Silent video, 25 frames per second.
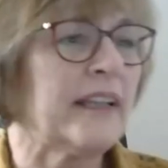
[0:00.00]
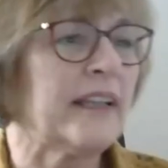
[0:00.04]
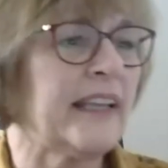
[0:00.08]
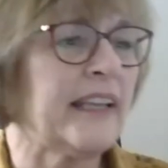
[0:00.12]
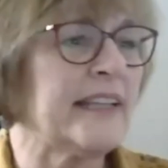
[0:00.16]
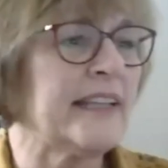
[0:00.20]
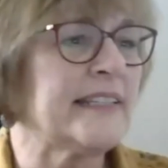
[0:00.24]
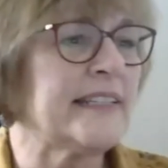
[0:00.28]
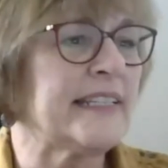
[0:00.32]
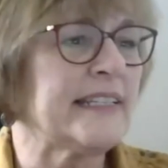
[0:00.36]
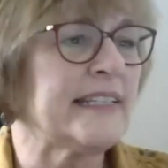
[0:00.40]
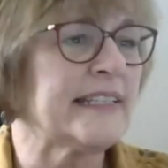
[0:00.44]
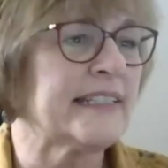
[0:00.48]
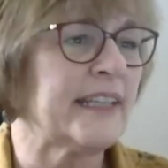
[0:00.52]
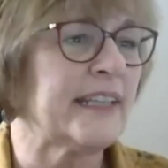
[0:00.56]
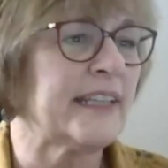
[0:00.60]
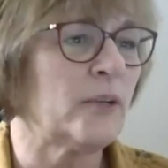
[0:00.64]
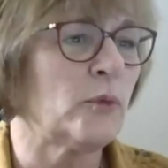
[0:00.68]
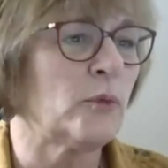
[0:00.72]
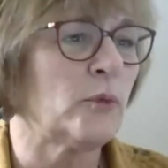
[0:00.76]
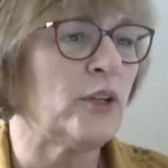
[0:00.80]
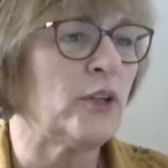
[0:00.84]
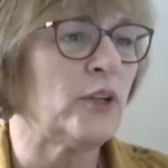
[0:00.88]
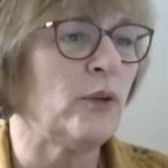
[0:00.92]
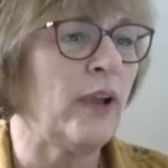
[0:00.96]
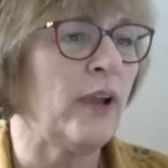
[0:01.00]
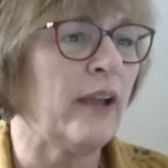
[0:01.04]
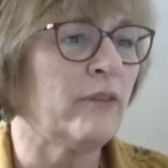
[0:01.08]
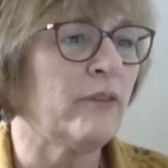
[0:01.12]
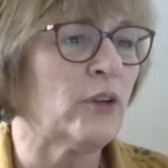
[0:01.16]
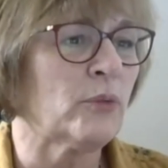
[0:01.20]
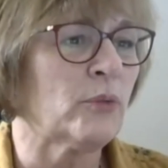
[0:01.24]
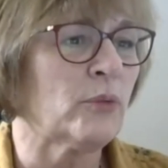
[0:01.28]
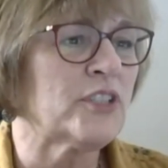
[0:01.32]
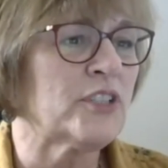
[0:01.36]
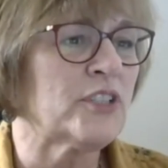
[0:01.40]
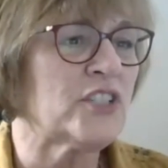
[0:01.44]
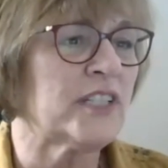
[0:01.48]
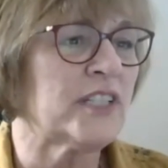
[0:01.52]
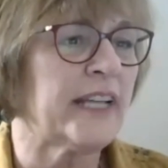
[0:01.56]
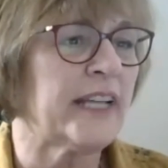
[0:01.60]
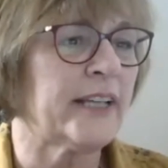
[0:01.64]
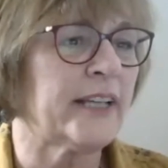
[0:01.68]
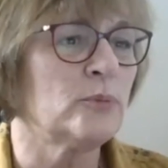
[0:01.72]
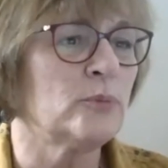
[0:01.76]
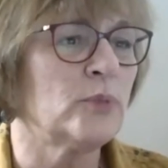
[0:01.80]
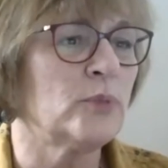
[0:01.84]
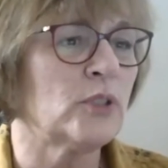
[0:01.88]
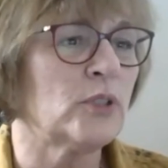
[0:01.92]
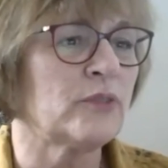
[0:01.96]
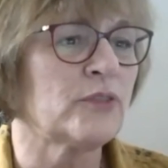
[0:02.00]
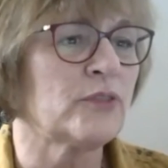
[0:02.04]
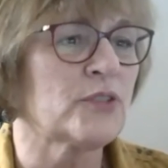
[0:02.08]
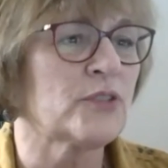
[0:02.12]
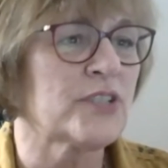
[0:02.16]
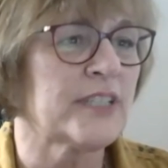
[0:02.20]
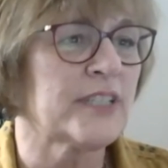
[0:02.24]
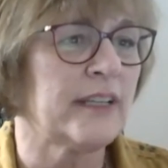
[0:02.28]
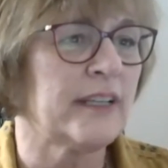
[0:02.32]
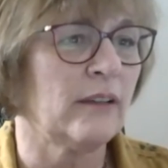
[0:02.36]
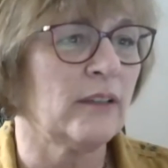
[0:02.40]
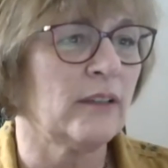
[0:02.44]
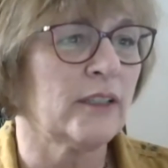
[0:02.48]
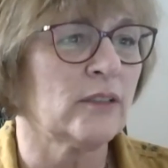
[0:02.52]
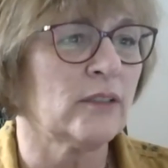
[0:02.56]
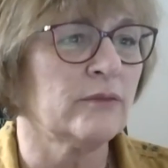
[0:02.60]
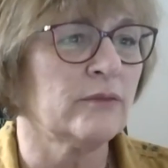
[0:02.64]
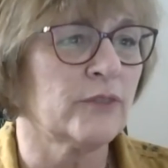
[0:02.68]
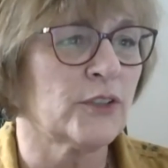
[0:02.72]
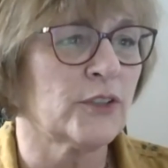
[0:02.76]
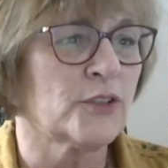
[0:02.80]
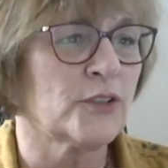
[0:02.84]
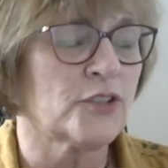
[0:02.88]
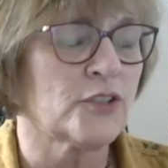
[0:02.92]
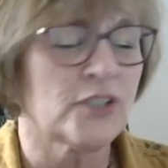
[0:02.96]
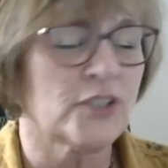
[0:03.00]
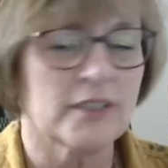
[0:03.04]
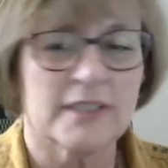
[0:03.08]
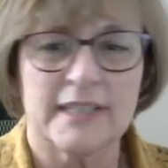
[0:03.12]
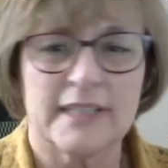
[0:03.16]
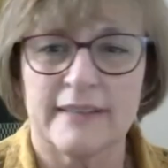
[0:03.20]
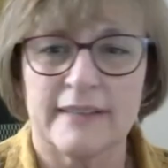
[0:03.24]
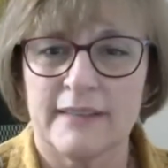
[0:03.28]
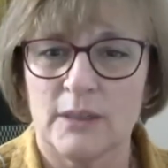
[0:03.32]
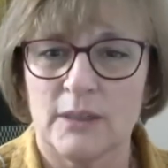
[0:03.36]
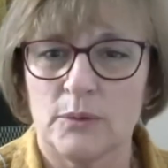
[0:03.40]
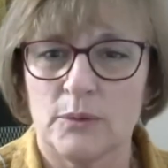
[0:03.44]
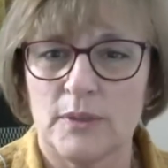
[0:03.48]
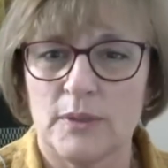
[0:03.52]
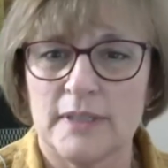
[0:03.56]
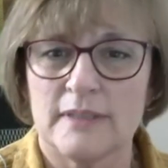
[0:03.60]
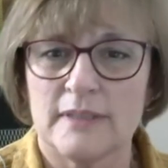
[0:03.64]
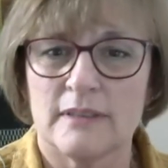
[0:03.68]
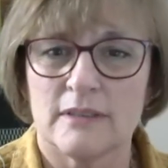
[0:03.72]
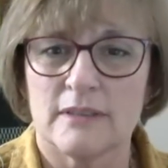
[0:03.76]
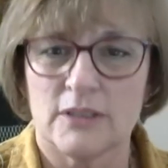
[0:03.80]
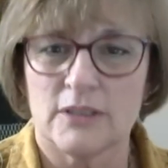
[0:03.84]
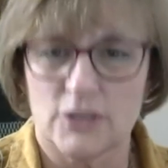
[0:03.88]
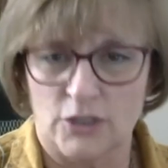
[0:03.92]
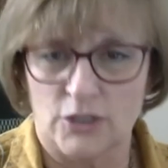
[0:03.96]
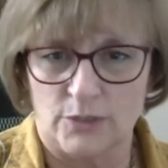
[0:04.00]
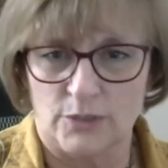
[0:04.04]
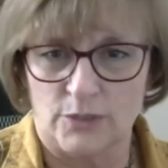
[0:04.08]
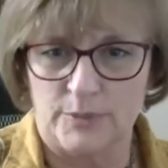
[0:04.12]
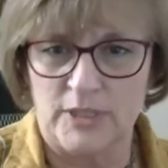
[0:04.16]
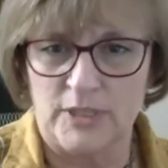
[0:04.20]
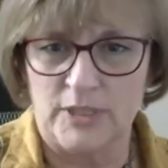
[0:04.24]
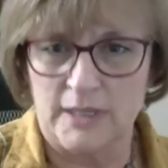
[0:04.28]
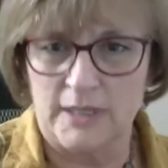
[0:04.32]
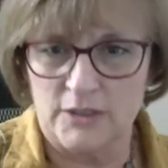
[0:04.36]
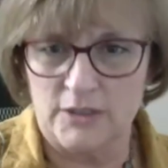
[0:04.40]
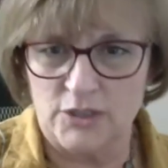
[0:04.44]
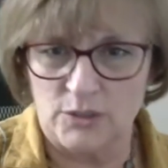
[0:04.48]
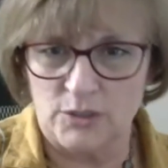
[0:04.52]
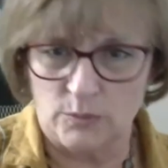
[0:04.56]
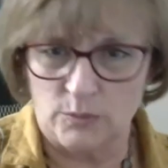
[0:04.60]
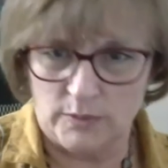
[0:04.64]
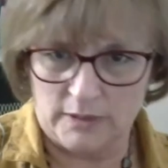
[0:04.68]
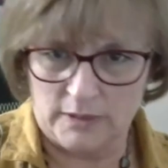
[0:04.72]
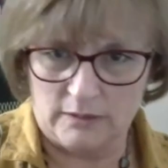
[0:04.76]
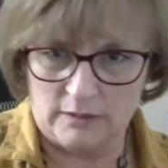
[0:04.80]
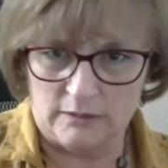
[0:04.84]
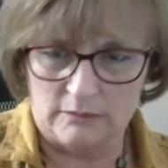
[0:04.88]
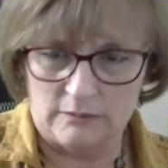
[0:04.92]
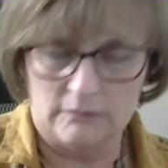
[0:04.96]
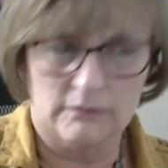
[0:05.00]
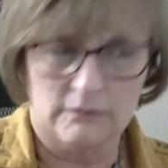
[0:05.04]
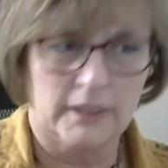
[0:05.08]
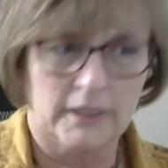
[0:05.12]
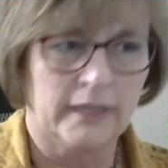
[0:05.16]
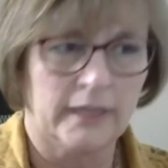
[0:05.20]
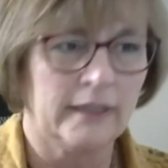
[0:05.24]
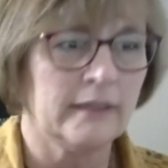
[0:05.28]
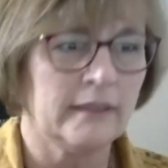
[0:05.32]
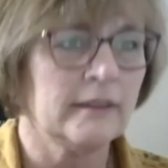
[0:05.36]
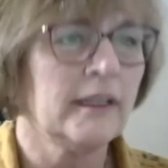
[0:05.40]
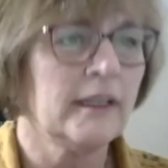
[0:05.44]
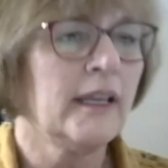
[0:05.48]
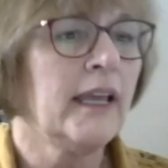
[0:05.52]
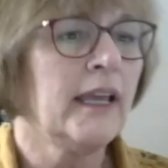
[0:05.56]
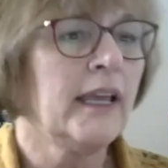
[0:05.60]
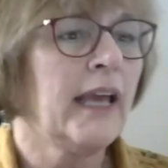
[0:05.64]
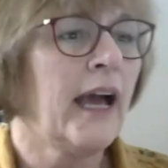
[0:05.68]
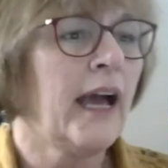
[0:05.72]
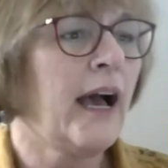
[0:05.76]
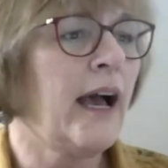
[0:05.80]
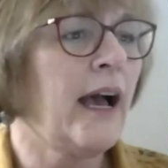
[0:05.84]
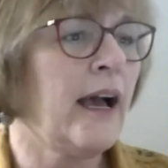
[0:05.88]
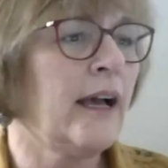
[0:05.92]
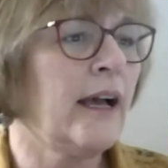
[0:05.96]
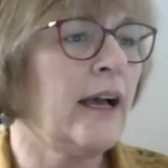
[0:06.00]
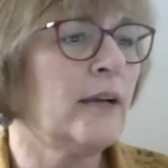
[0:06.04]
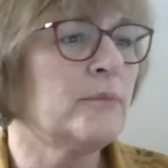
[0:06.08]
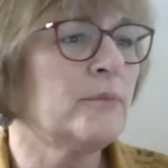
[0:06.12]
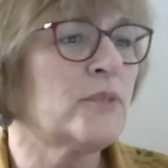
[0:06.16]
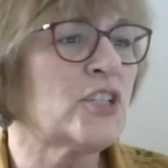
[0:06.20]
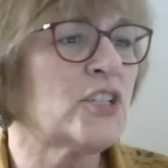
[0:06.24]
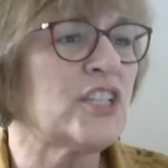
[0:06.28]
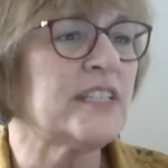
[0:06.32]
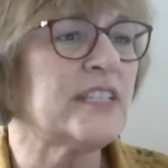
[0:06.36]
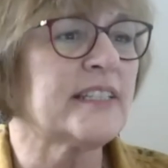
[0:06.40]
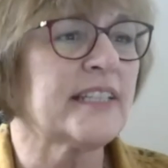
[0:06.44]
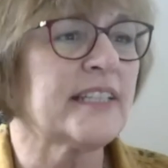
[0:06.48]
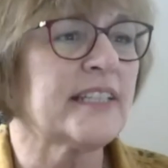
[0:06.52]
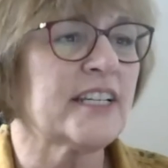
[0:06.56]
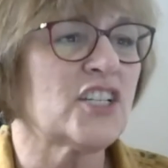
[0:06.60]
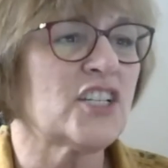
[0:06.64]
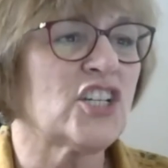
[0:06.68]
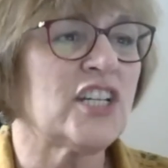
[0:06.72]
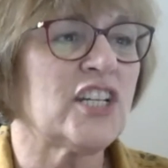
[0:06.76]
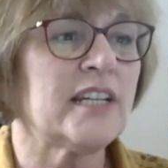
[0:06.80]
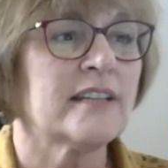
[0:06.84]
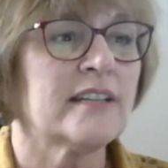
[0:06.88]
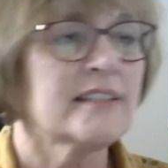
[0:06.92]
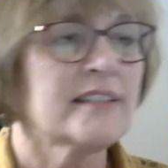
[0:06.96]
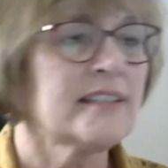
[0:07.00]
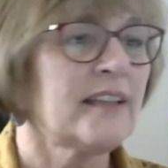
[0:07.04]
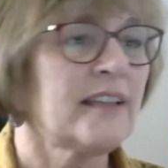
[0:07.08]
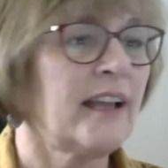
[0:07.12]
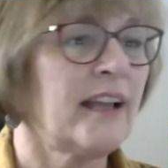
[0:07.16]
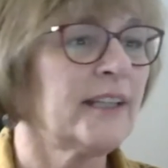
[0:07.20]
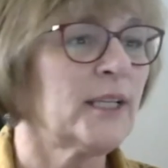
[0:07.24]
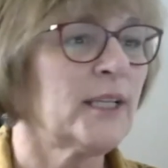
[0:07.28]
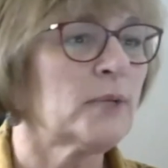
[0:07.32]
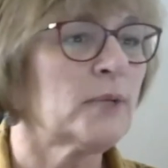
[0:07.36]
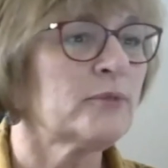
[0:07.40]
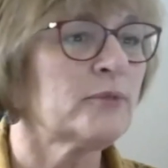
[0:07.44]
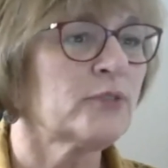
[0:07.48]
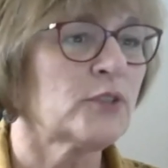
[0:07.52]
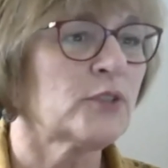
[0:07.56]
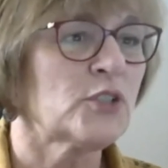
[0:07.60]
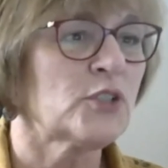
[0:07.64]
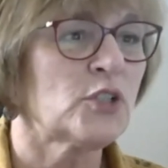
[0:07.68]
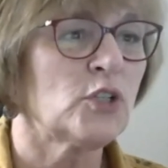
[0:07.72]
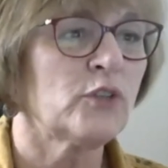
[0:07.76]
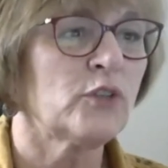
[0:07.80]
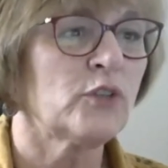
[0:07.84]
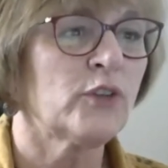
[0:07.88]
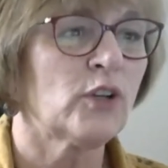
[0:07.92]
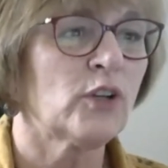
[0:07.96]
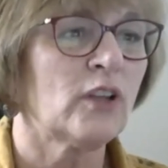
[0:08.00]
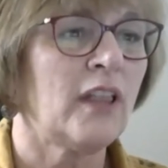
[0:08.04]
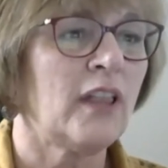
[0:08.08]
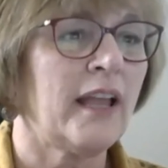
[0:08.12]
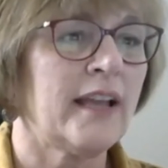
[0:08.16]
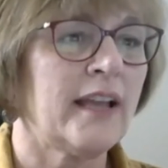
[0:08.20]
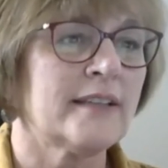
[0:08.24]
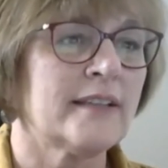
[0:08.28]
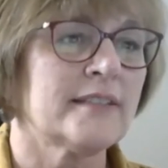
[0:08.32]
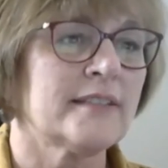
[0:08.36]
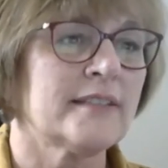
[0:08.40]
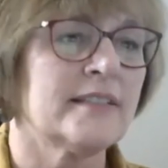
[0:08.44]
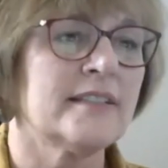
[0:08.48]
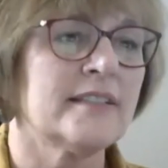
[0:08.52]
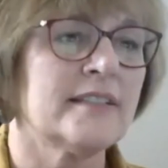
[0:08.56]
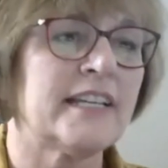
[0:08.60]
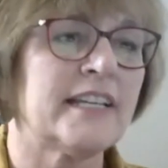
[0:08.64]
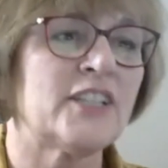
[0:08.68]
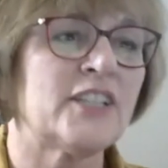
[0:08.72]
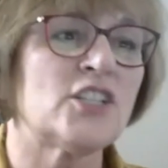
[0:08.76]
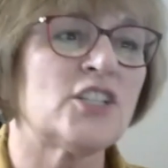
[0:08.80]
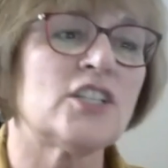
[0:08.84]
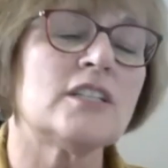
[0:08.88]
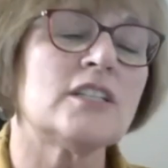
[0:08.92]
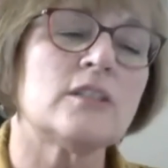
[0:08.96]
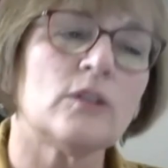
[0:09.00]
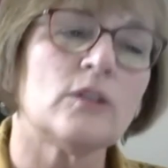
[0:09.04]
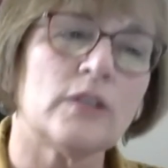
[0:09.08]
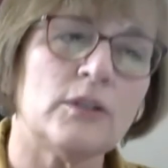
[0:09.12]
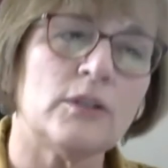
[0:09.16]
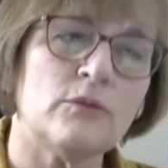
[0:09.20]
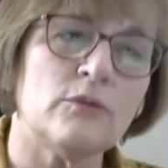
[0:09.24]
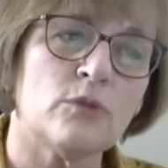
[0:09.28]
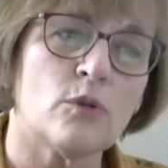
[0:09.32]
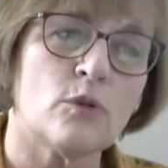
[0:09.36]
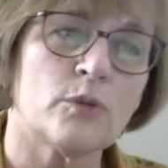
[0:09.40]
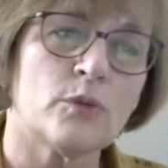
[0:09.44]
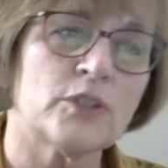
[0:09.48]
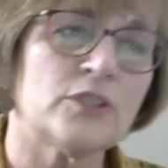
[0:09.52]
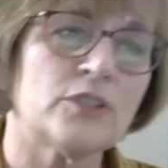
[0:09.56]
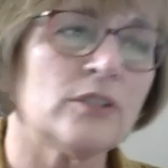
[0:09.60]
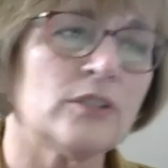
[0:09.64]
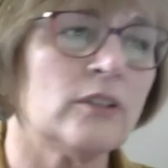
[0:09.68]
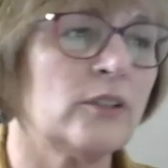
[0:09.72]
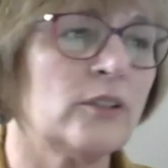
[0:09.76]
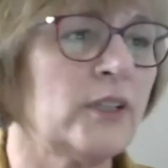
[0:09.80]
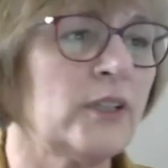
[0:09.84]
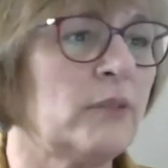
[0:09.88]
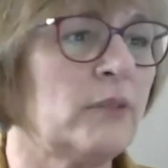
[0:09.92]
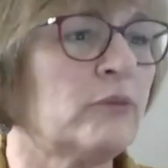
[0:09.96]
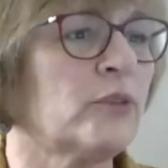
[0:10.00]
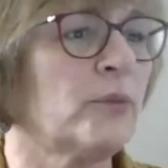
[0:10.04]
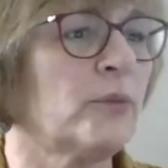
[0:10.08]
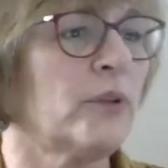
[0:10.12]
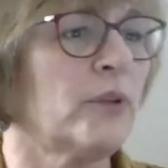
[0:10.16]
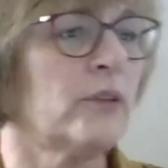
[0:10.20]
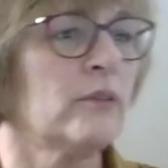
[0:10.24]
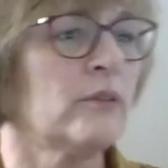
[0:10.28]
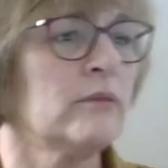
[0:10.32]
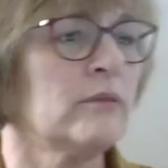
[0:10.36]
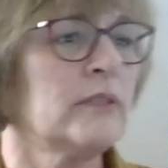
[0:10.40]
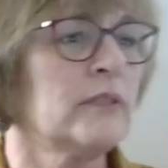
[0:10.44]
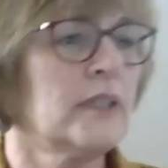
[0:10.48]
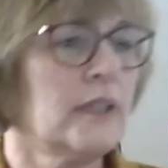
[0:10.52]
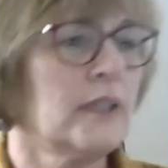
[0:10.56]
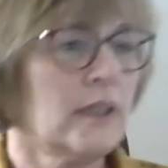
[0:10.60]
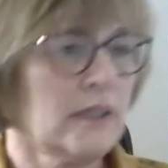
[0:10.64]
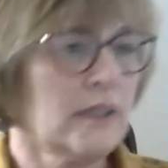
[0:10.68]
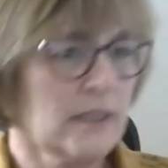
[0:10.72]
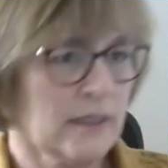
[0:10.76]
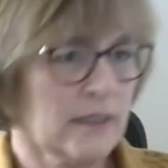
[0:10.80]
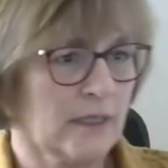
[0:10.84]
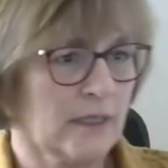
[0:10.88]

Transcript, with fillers: Casey said, will you have your rigid heddle book for sale at Convergence? I think we determined yes, you will, right? Um, she said she has signed up for two of your classes and she's looking forward to learning from you. Oh,